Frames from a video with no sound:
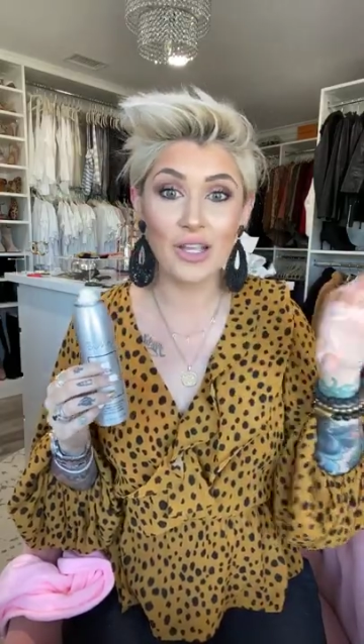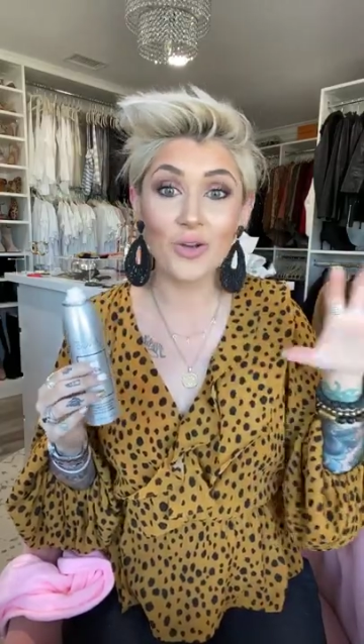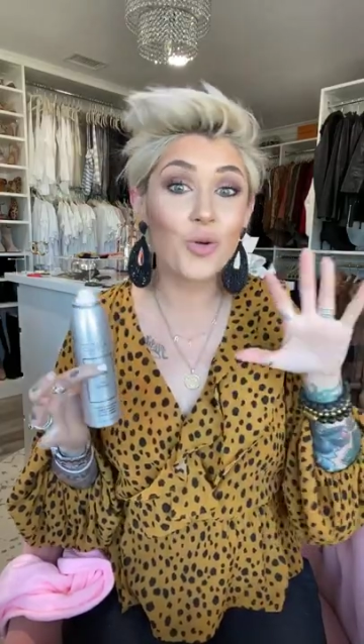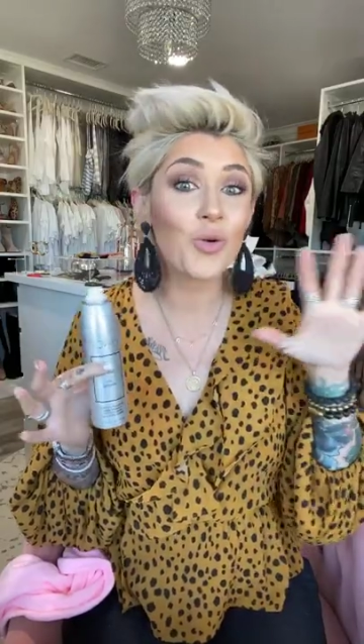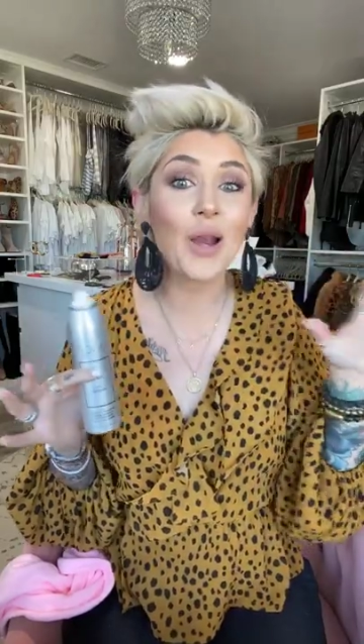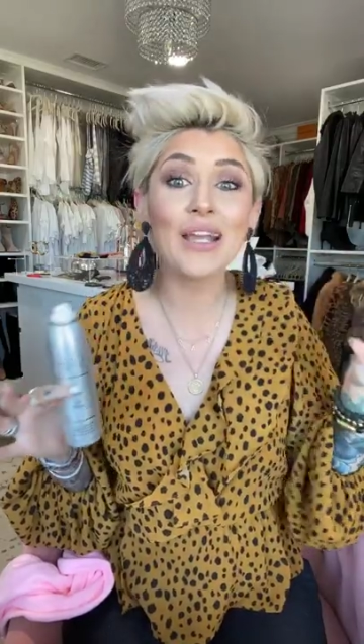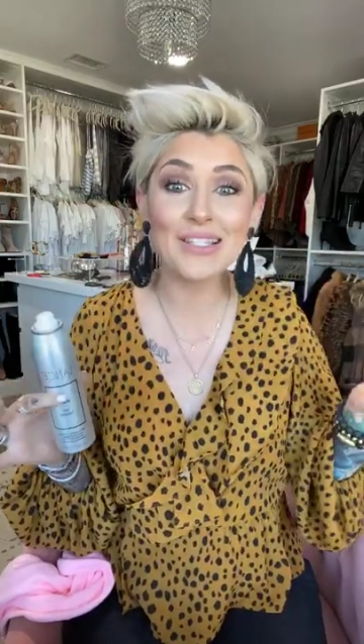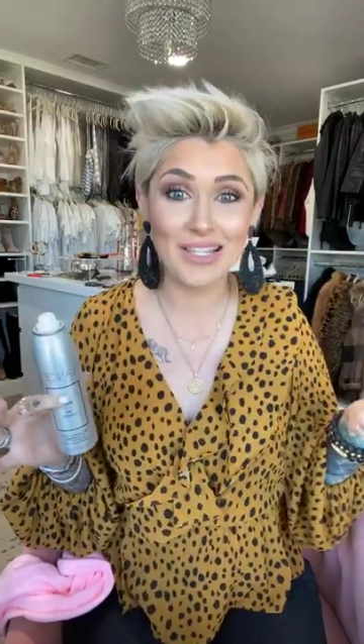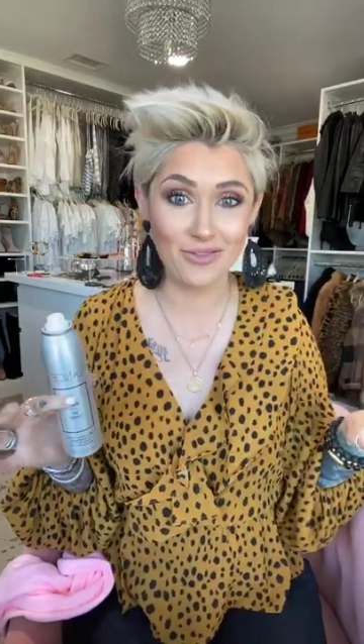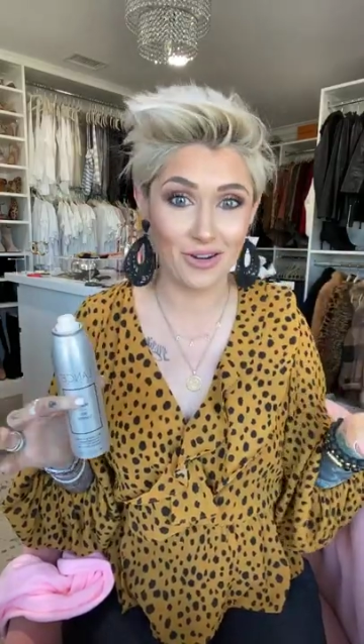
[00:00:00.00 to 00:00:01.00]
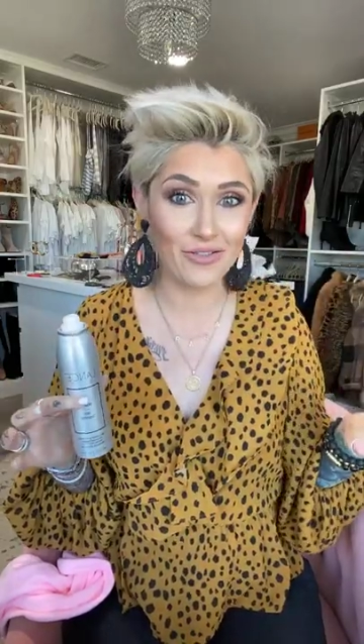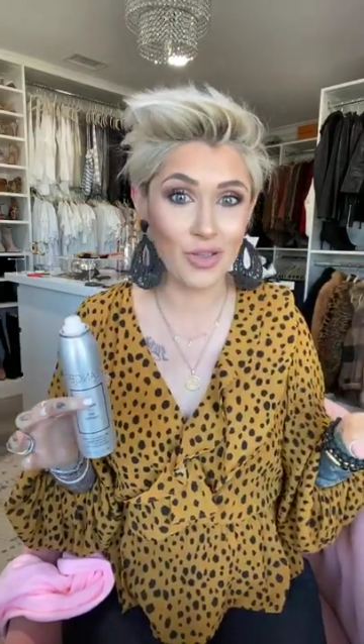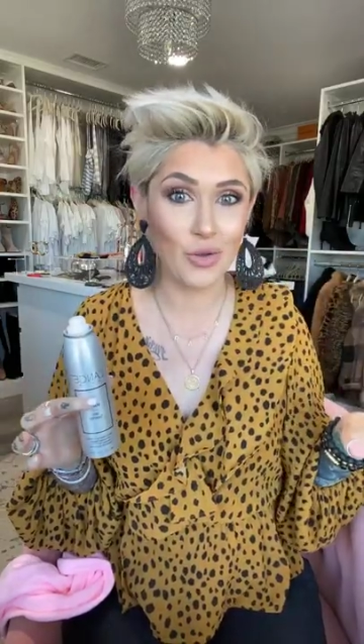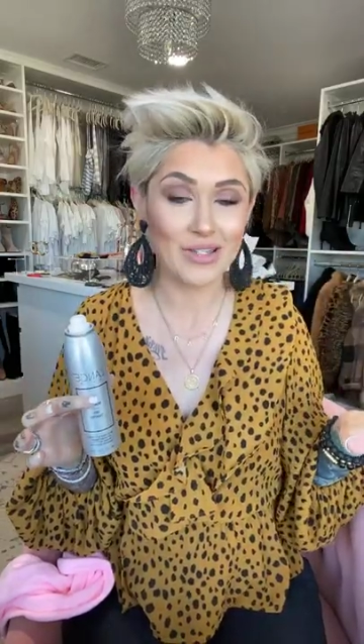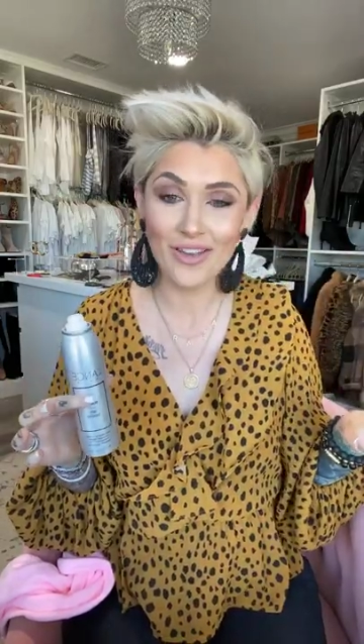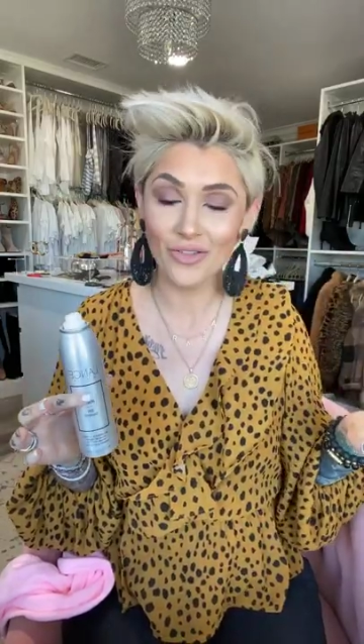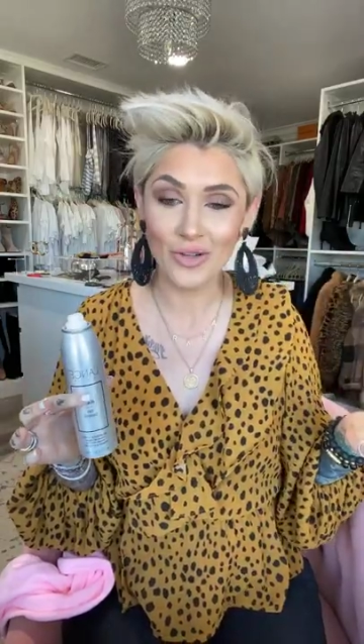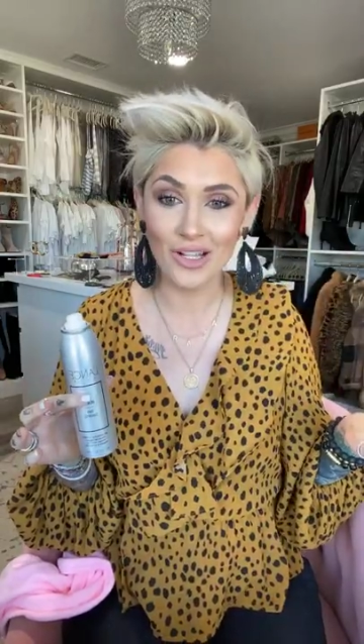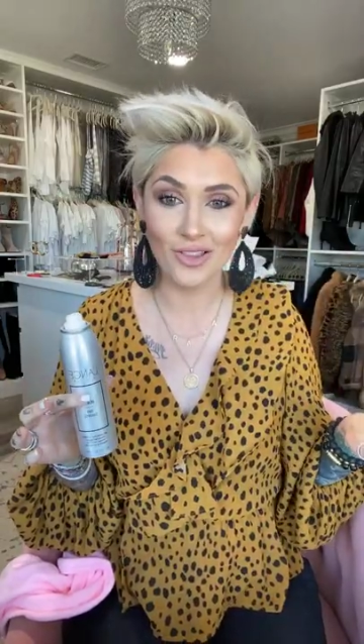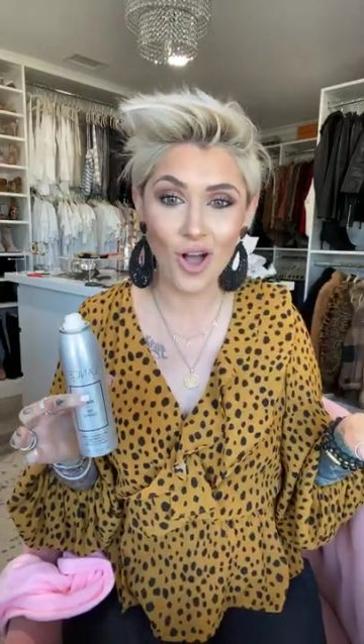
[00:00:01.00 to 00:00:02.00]
crazy reviews.
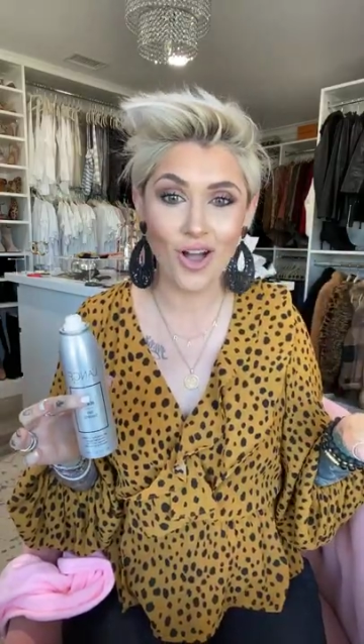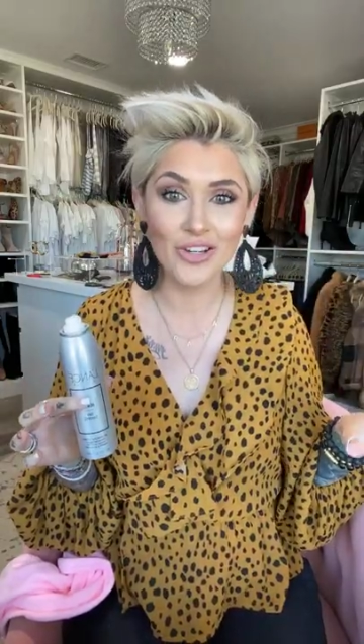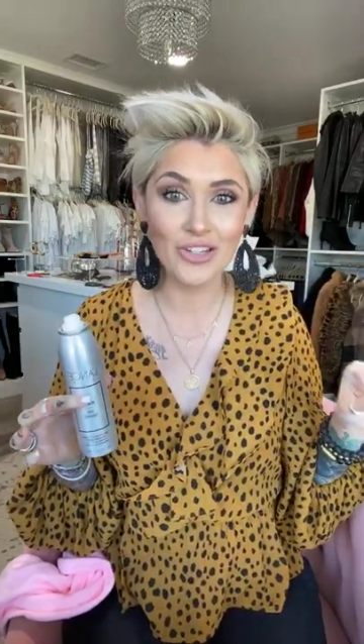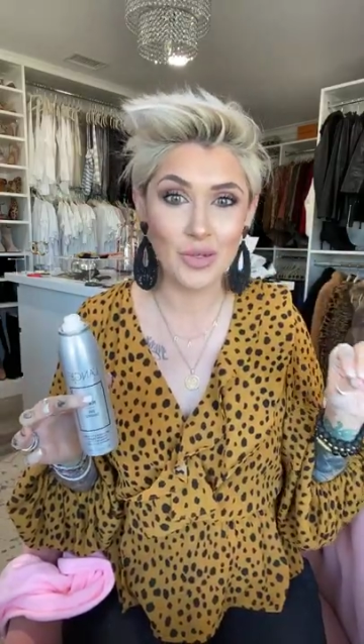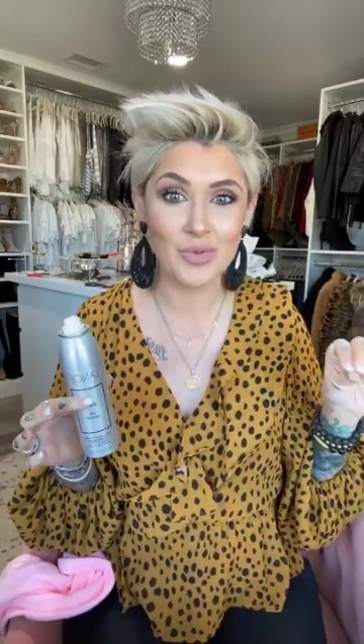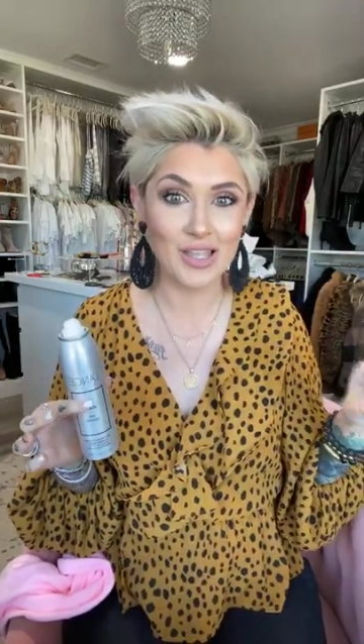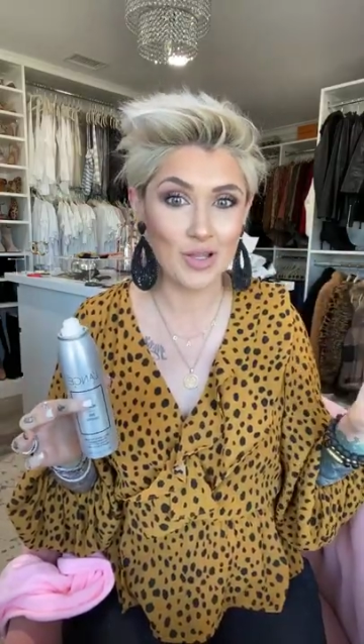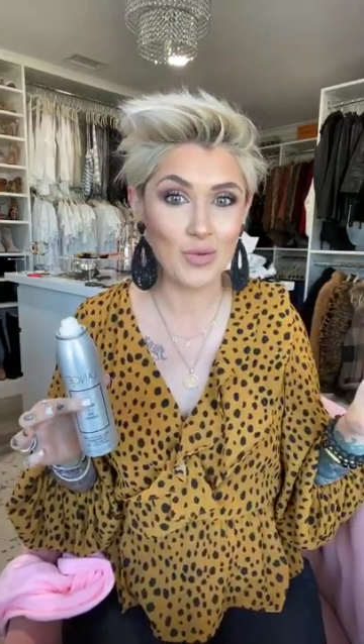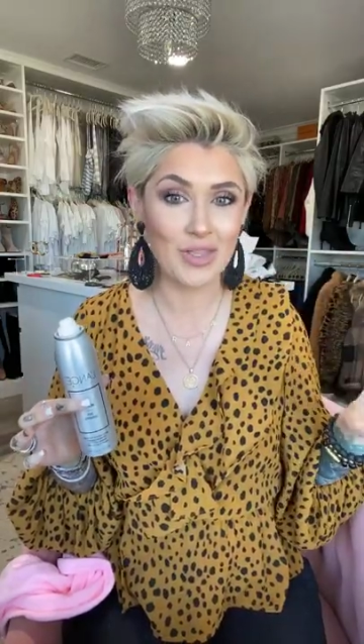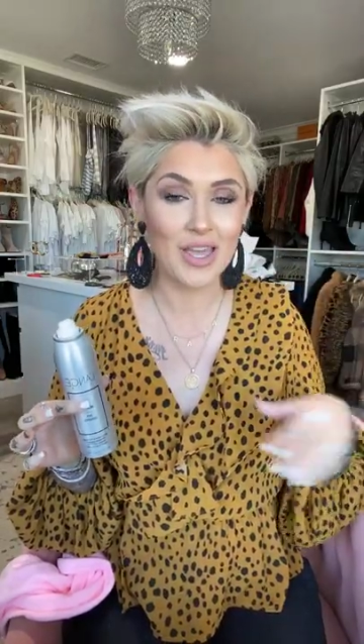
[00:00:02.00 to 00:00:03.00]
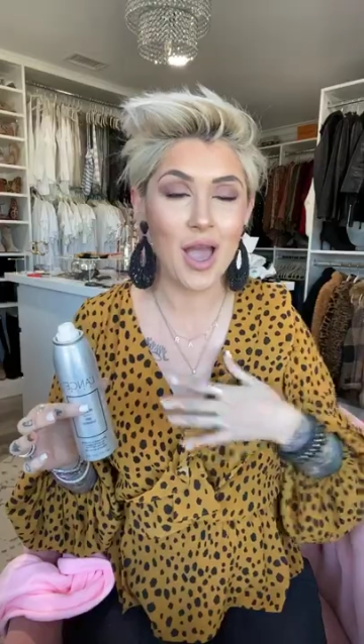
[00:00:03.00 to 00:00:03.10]
Everyone at Lange is obsessed with it.